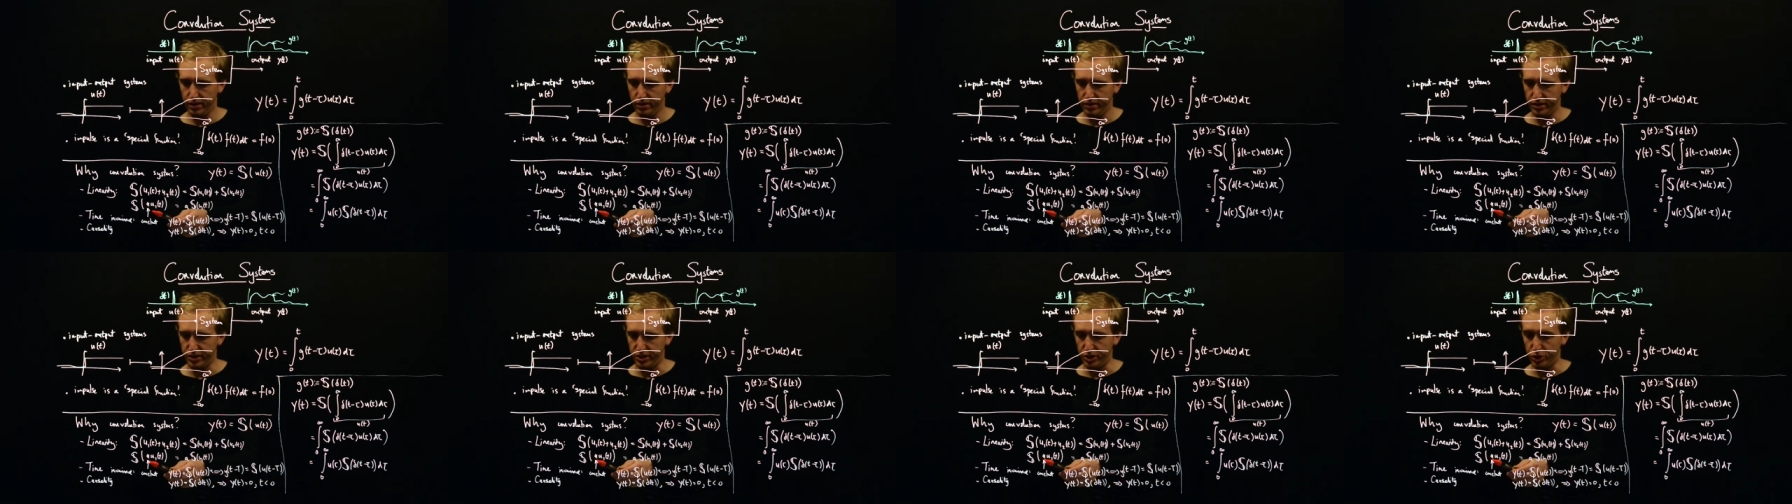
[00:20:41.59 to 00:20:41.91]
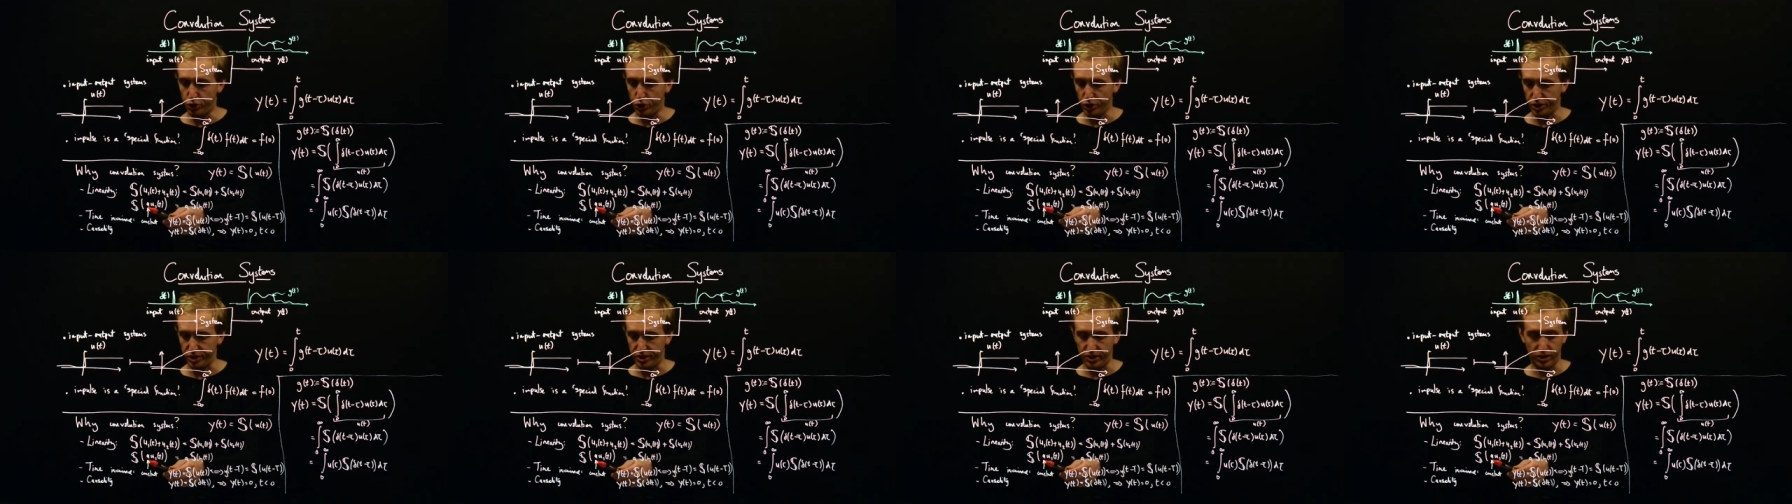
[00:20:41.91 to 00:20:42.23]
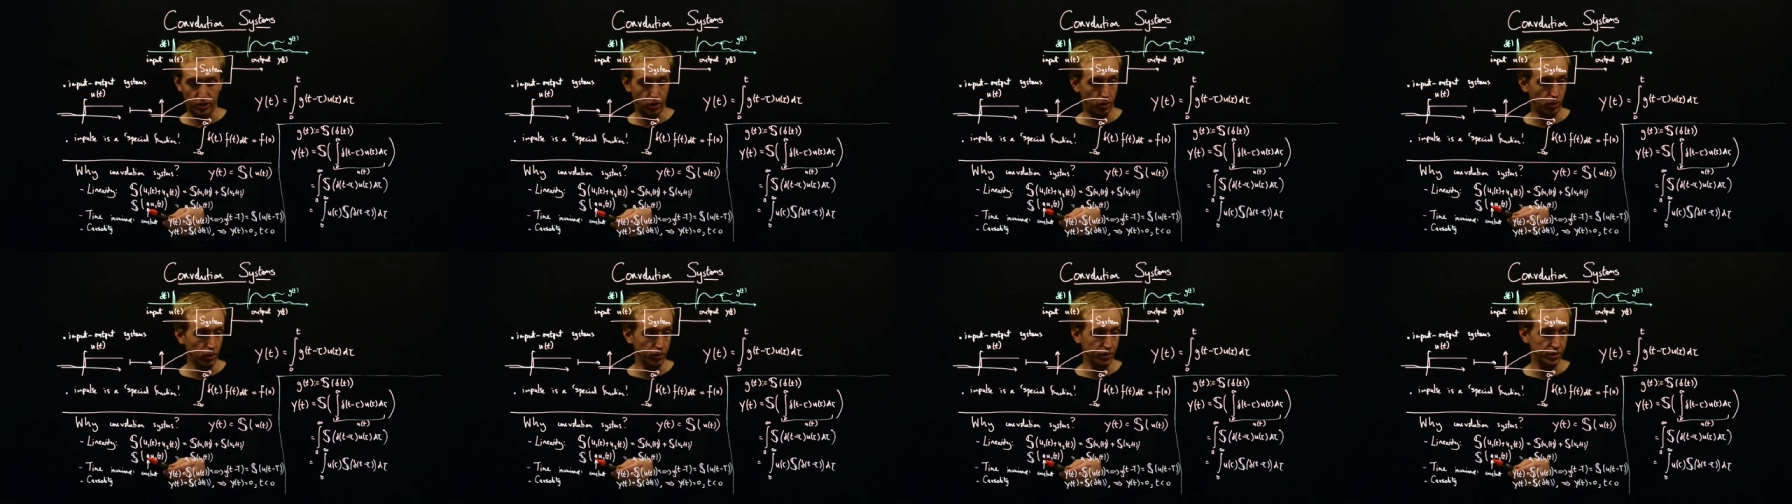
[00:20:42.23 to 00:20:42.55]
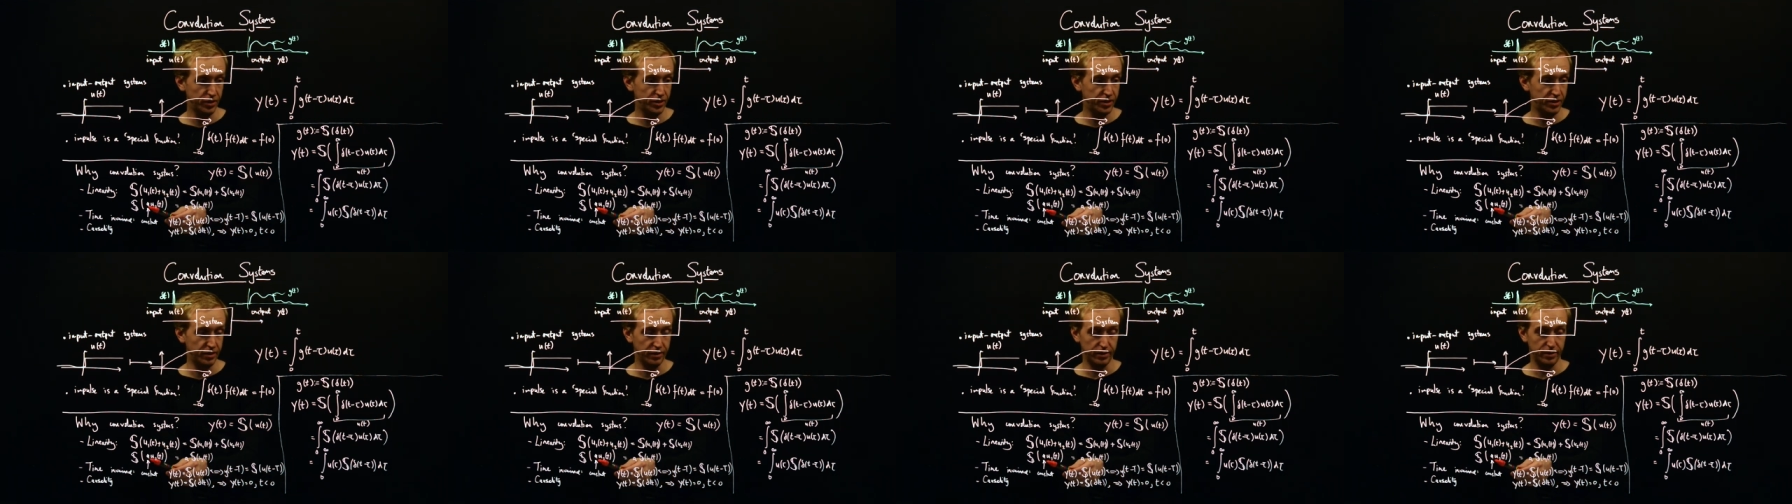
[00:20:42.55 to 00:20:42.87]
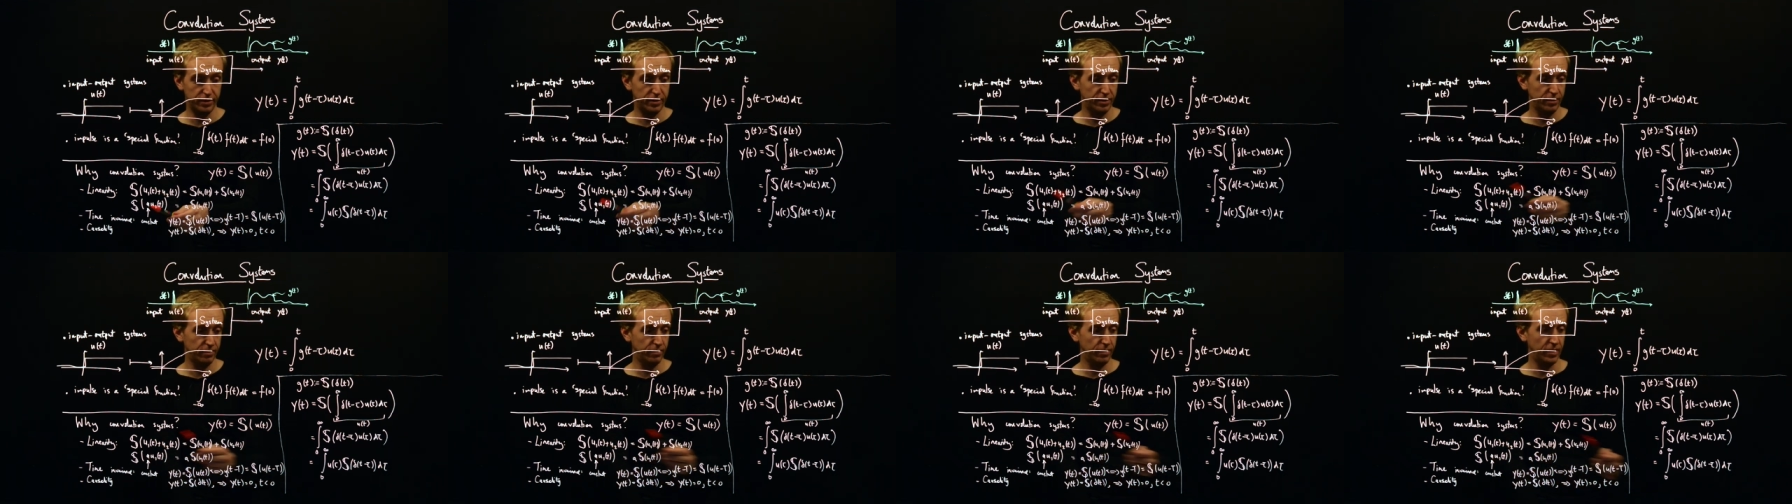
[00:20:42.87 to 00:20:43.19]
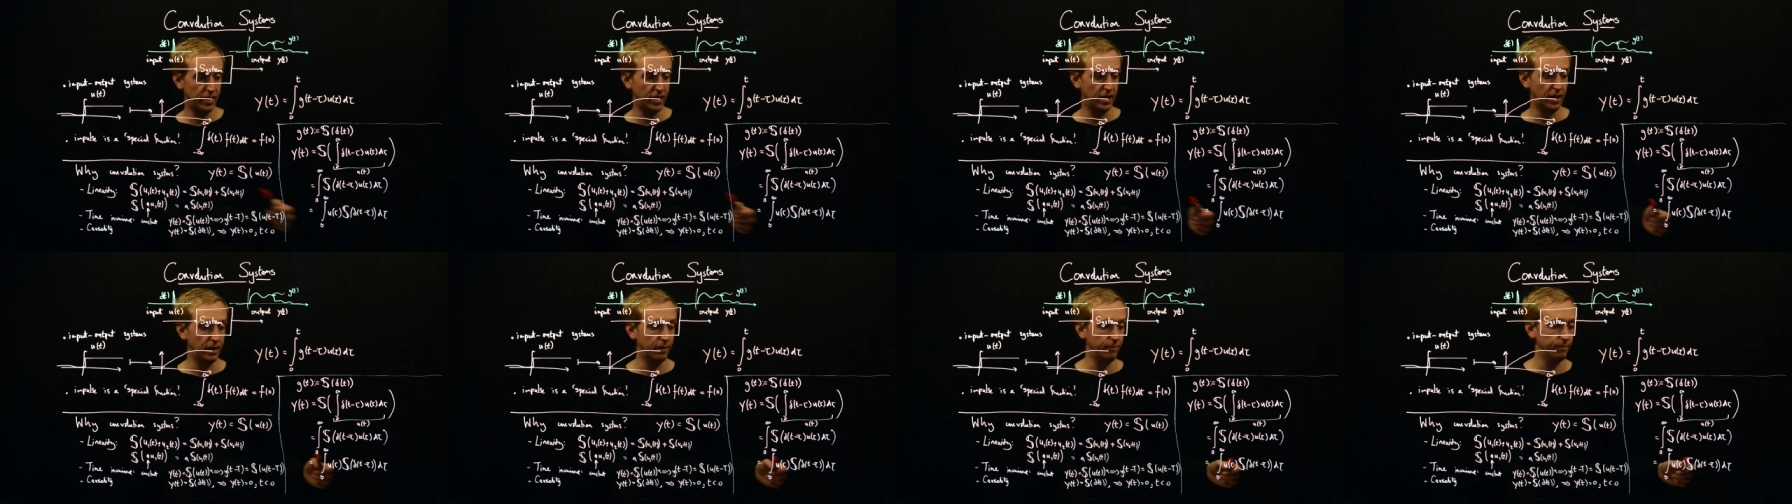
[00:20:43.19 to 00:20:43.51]
This is just a constant.
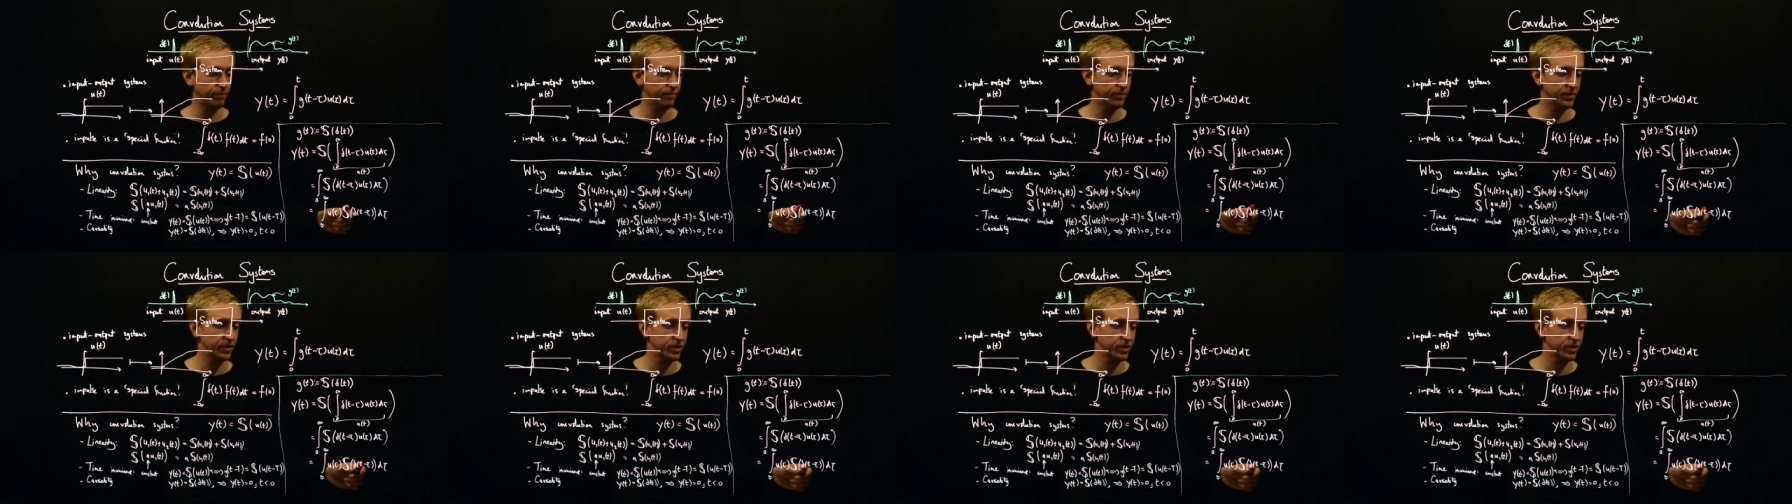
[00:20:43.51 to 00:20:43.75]
Um,